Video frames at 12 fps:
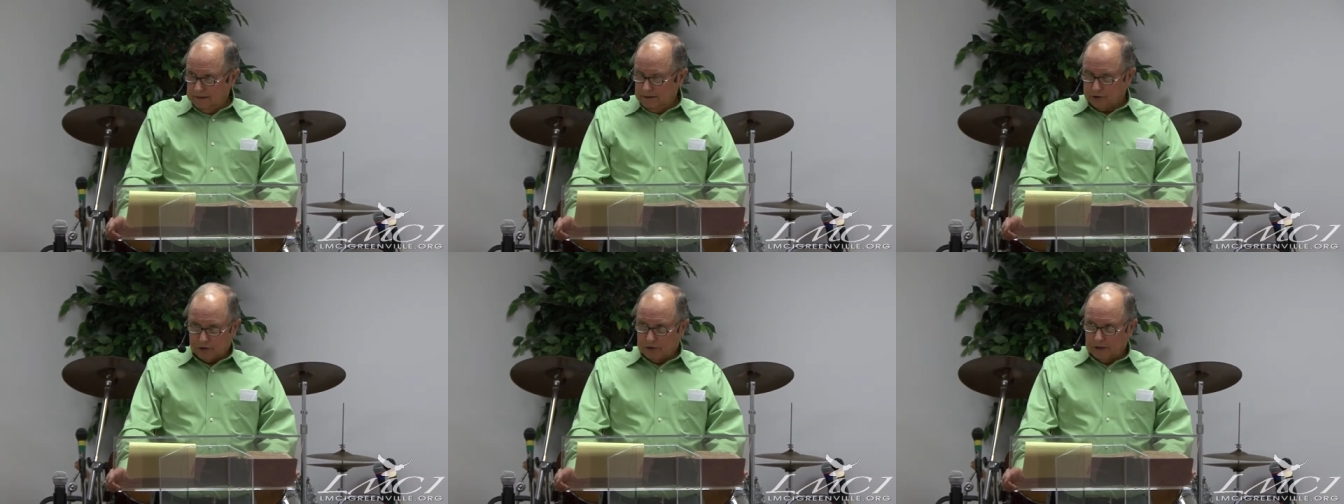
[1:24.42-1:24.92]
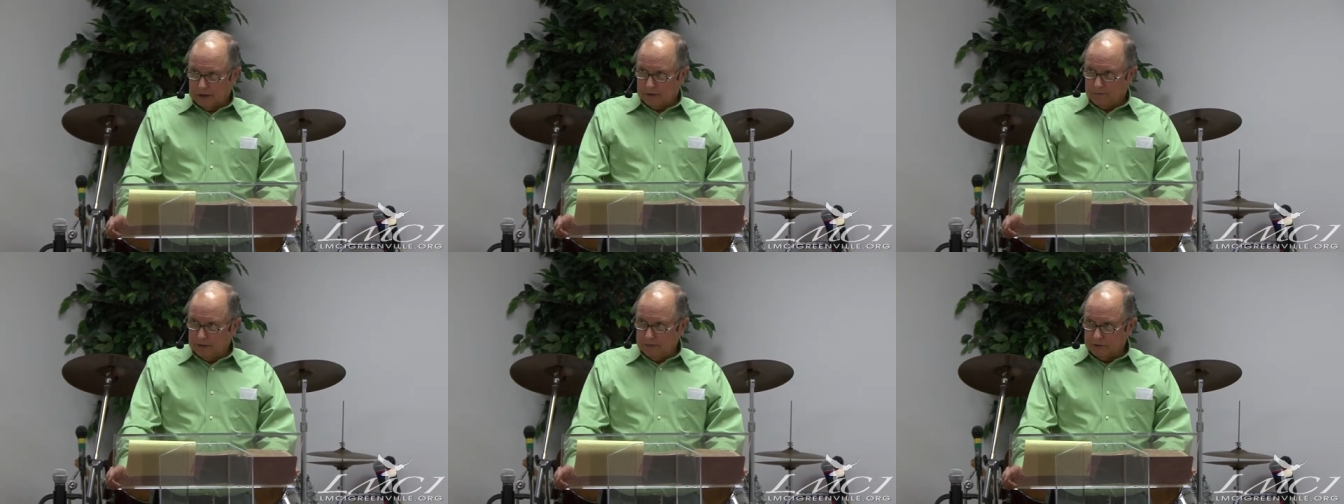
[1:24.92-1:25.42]
And so a lot
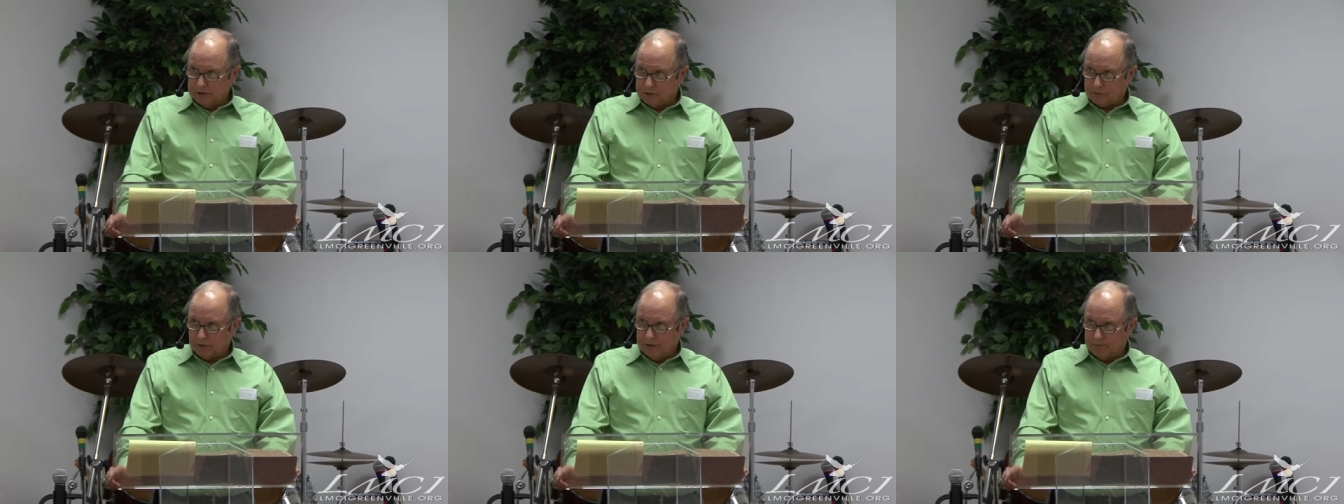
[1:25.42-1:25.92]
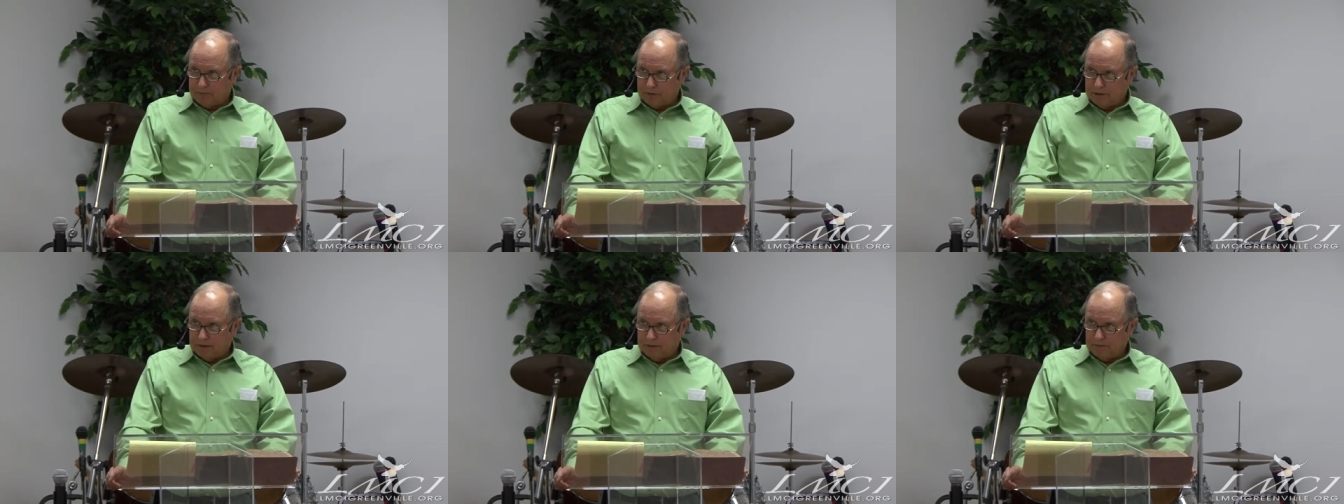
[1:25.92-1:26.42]
of people just pray a
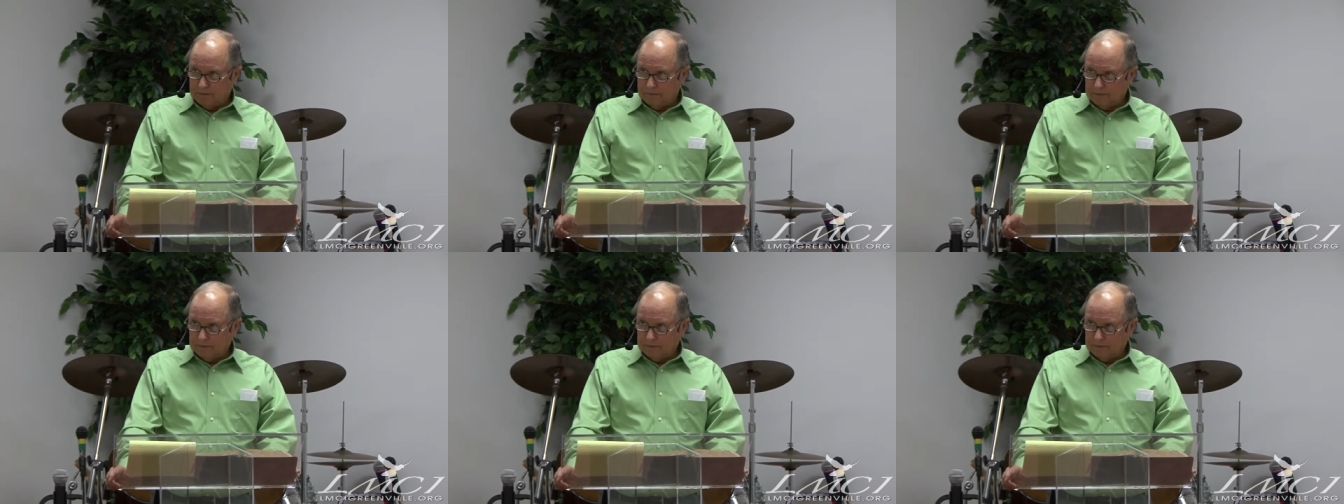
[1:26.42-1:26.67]
prayer.